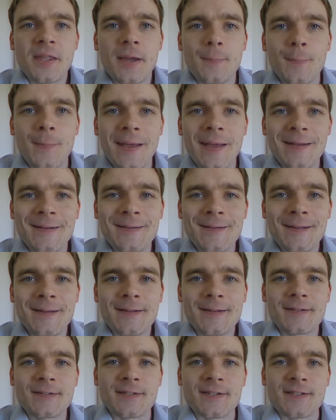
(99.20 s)
Men
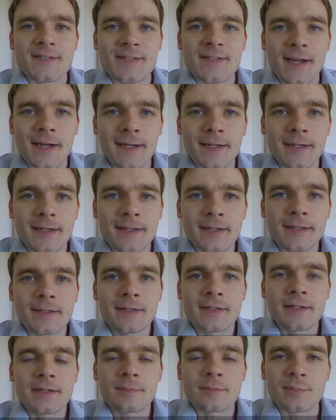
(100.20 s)
desire
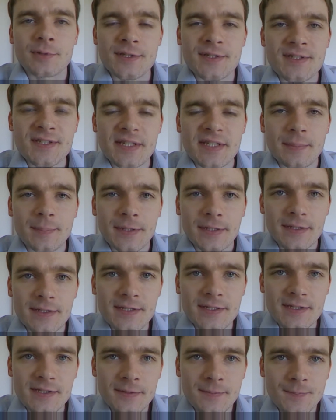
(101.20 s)

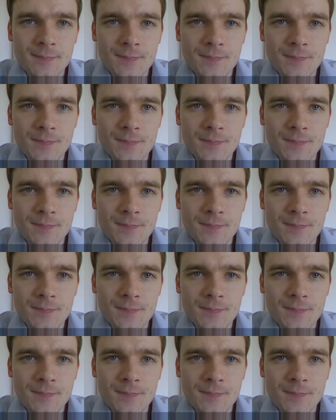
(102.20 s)
principles.